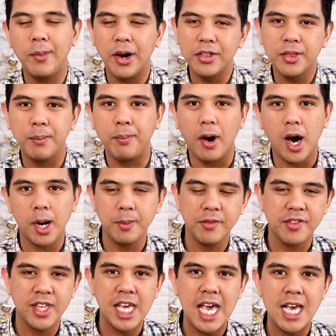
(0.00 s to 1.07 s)
about the bottom
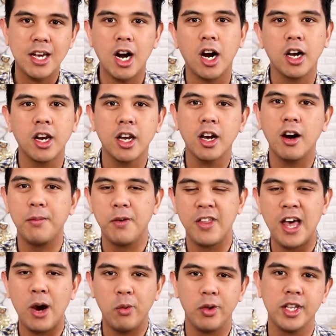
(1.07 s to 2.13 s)
of the cake. I'm gonna cover
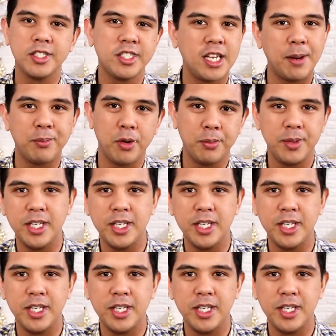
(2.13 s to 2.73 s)
that with a separate